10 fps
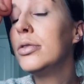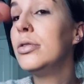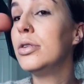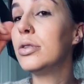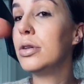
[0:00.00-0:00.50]

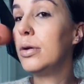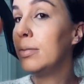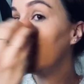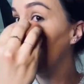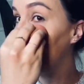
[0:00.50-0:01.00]
just so
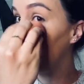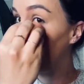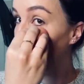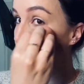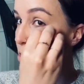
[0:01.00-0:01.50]
I'm not
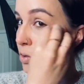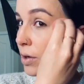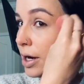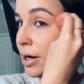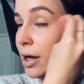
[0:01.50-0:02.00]

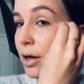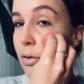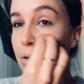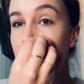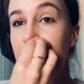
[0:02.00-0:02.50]
dried
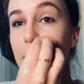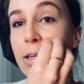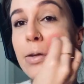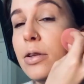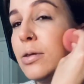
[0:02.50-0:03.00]
out
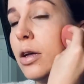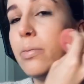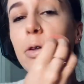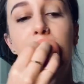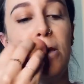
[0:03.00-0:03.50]
during the
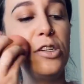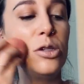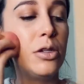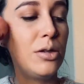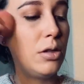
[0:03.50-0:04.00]

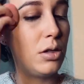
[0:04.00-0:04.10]
application.